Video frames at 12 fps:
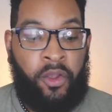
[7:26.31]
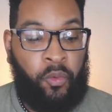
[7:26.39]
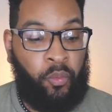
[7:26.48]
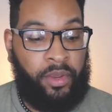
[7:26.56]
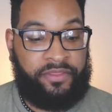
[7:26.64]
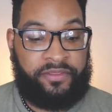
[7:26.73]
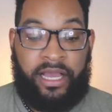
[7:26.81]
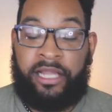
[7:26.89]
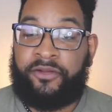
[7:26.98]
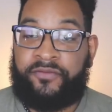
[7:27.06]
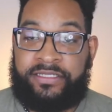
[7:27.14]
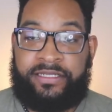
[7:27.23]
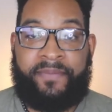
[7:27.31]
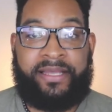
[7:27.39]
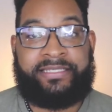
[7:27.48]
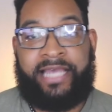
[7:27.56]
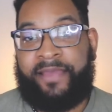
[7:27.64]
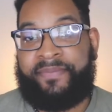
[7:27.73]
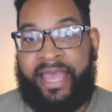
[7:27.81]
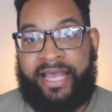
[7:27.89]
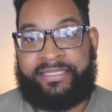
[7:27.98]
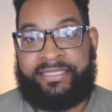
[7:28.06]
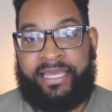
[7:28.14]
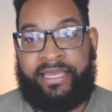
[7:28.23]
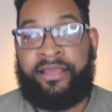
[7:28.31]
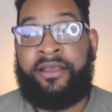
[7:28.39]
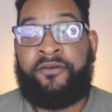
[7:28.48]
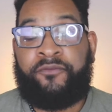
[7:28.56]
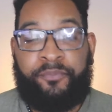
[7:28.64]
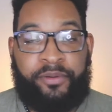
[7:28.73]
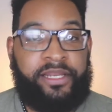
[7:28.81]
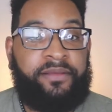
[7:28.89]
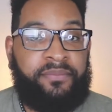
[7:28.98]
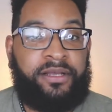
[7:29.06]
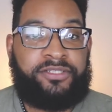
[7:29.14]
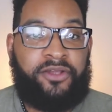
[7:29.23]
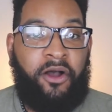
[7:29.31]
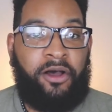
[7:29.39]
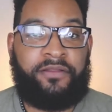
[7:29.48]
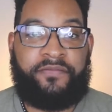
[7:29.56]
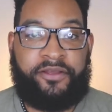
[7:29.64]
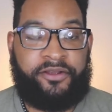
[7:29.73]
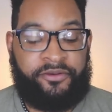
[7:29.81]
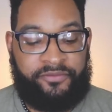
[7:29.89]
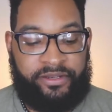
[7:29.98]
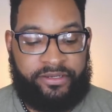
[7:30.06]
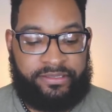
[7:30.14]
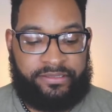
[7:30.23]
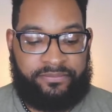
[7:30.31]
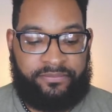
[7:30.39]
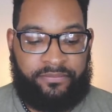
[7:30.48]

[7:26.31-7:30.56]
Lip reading: with colorism and typecasting for pretty much all of their careers.